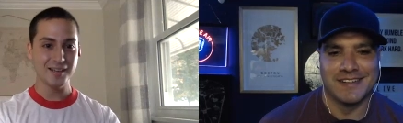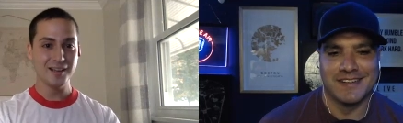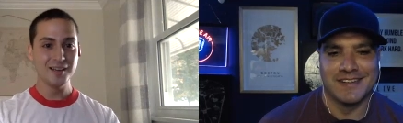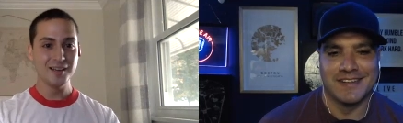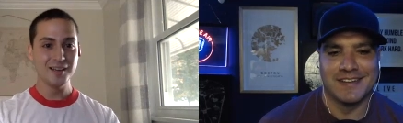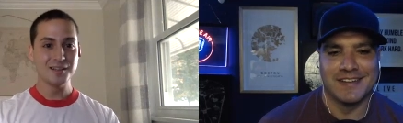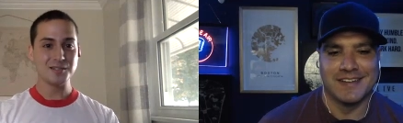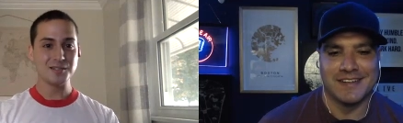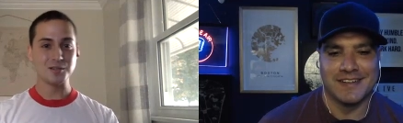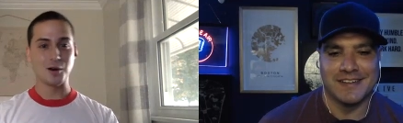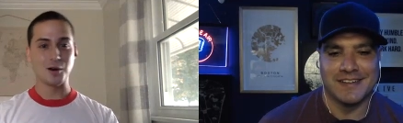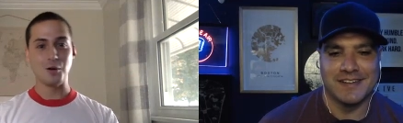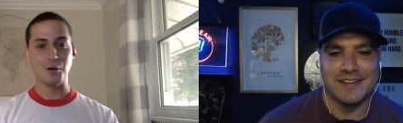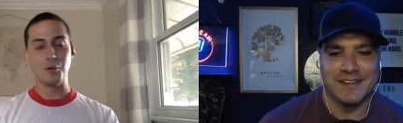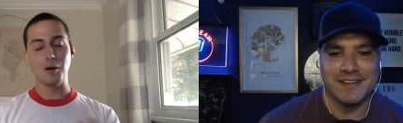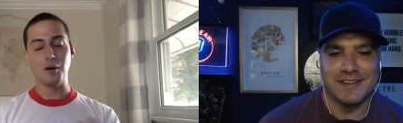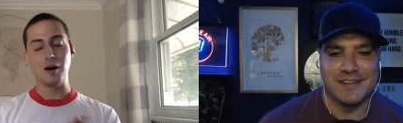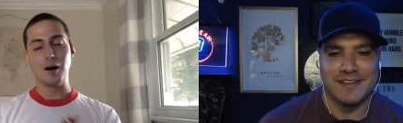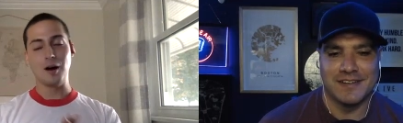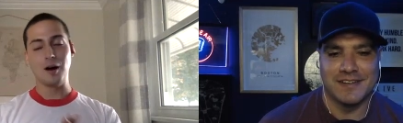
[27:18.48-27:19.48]
Speaker 1: so
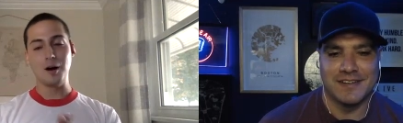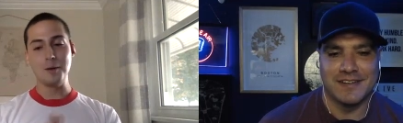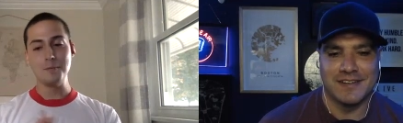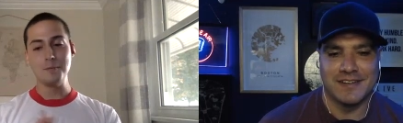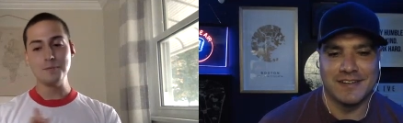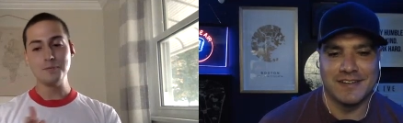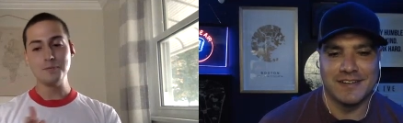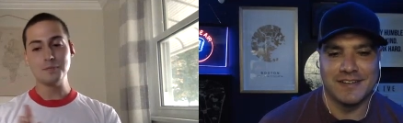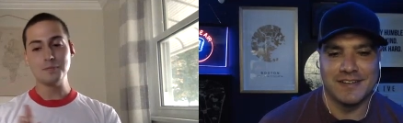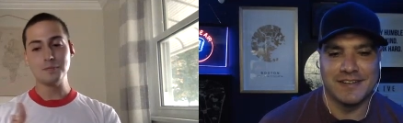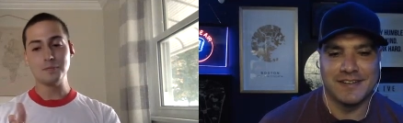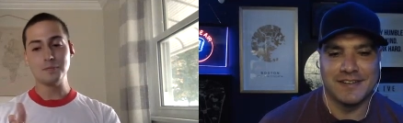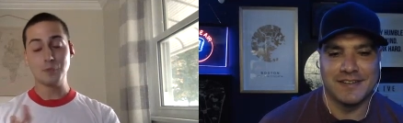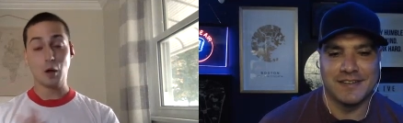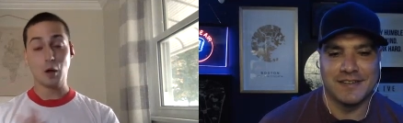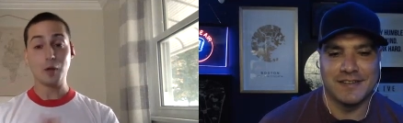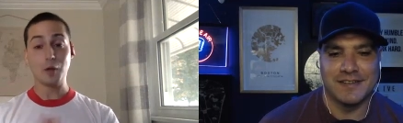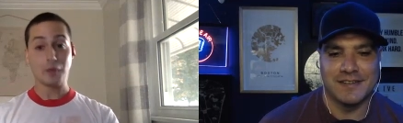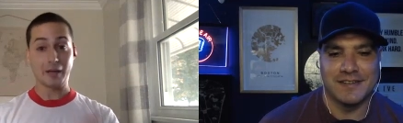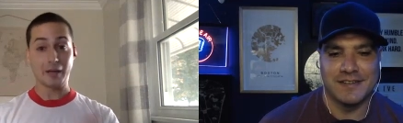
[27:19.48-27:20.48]
um not
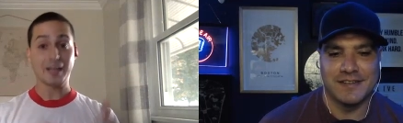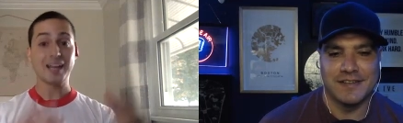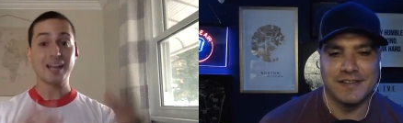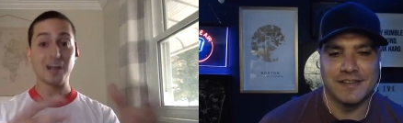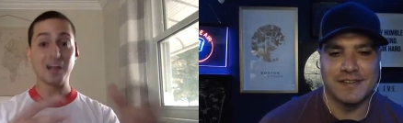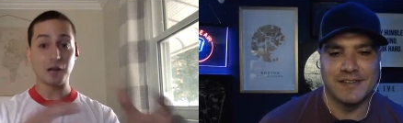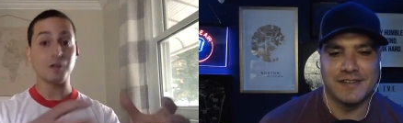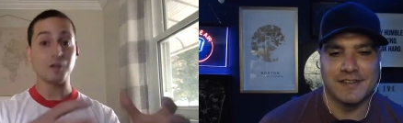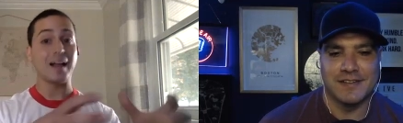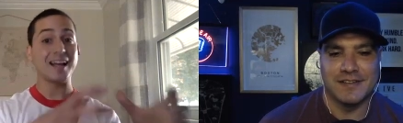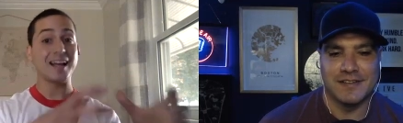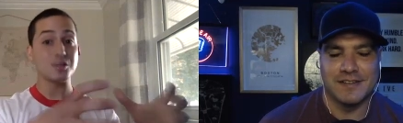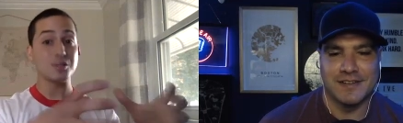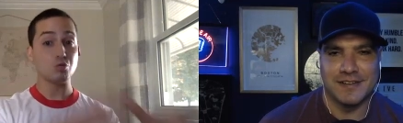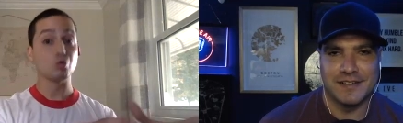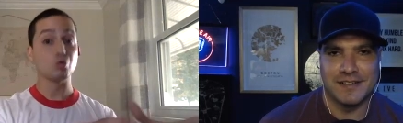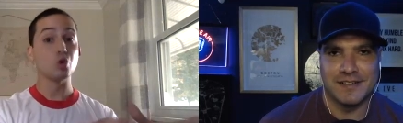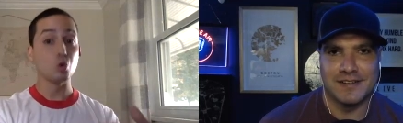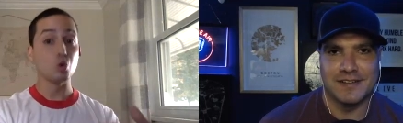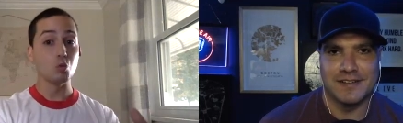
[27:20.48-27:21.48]
like in a classroom